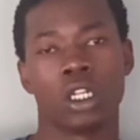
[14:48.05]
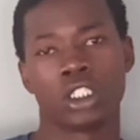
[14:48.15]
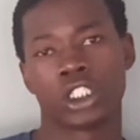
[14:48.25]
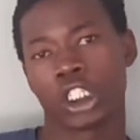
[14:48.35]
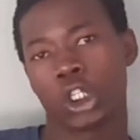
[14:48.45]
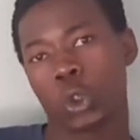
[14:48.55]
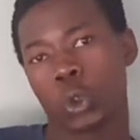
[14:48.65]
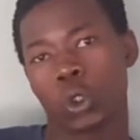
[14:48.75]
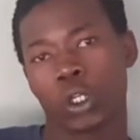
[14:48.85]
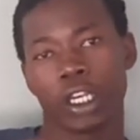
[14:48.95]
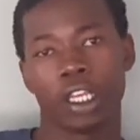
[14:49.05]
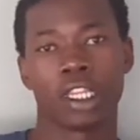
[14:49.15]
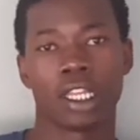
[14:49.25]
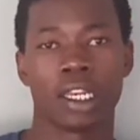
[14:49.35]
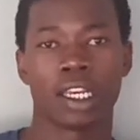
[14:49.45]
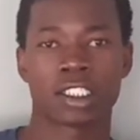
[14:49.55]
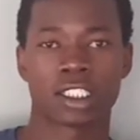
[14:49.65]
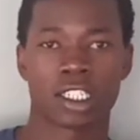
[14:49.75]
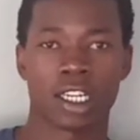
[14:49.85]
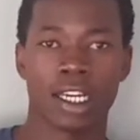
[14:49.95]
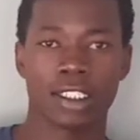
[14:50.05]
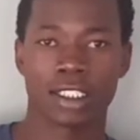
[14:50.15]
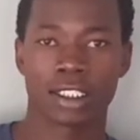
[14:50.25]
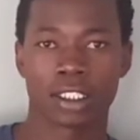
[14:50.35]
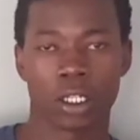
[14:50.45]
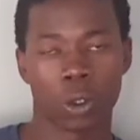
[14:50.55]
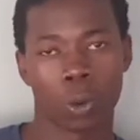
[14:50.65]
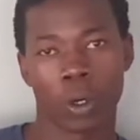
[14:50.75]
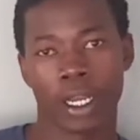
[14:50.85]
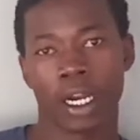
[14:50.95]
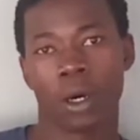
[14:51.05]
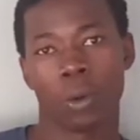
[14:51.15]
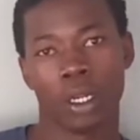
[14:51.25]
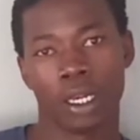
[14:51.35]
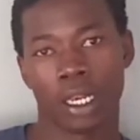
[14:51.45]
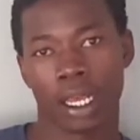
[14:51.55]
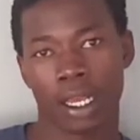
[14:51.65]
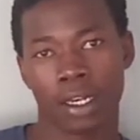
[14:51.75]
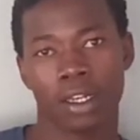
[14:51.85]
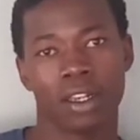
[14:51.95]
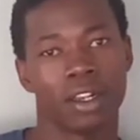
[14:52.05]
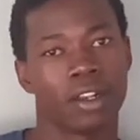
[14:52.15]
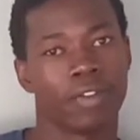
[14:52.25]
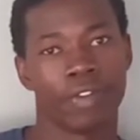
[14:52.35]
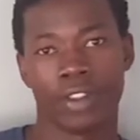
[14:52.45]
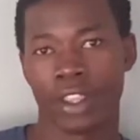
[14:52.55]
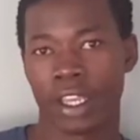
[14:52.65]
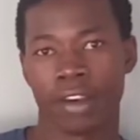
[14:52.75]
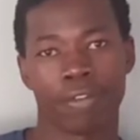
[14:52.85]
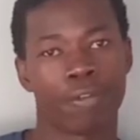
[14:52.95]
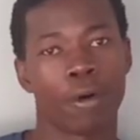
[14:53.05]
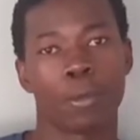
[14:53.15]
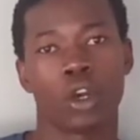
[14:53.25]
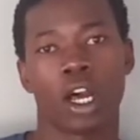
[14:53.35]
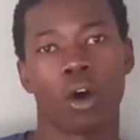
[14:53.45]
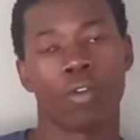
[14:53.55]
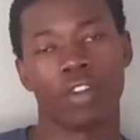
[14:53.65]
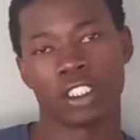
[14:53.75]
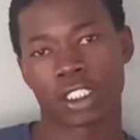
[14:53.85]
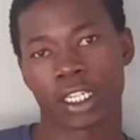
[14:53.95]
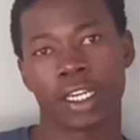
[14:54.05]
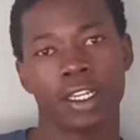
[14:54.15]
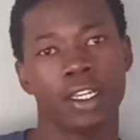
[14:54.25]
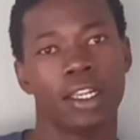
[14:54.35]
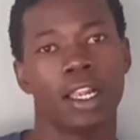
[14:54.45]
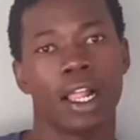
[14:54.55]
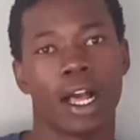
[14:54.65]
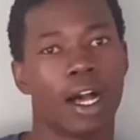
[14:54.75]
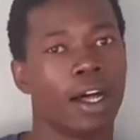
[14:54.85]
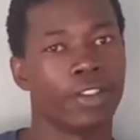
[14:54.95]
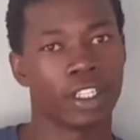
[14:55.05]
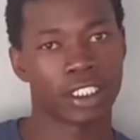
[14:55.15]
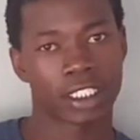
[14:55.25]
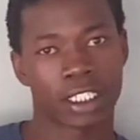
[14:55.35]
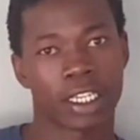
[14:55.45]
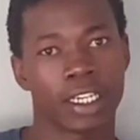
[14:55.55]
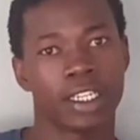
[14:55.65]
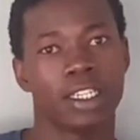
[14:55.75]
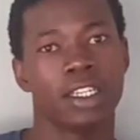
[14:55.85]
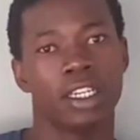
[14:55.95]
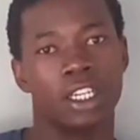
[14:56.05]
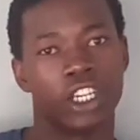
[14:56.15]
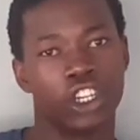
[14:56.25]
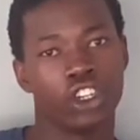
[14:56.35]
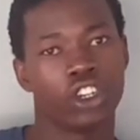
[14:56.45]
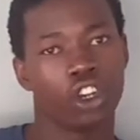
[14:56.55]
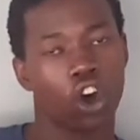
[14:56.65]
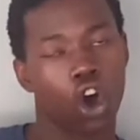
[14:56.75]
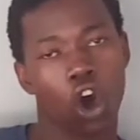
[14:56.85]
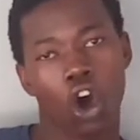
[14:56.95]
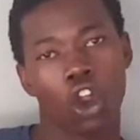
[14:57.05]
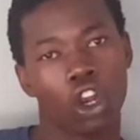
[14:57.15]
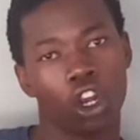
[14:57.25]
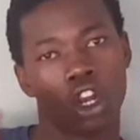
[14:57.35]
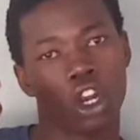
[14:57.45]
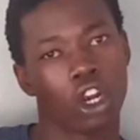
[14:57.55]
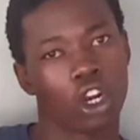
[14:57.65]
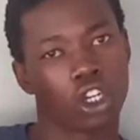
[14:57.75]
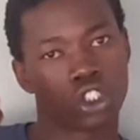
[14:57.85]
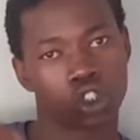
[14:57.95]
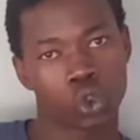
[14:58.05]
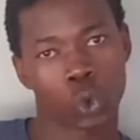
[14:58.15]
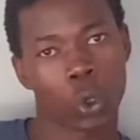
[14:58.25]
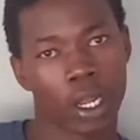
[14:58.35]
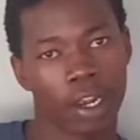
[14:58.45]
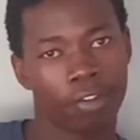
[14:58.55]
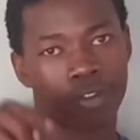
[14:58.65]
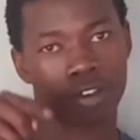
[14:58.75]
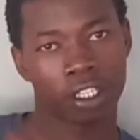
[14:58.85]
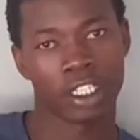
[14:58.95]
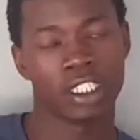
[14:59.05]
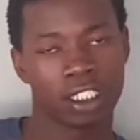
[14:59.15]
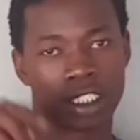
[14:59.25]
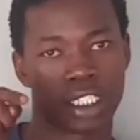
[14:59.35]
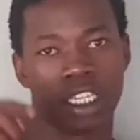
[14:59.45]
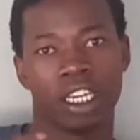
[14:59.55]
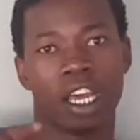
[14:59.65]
See you in the next class where we learn the formula of the scale and the scale in all 12 keys in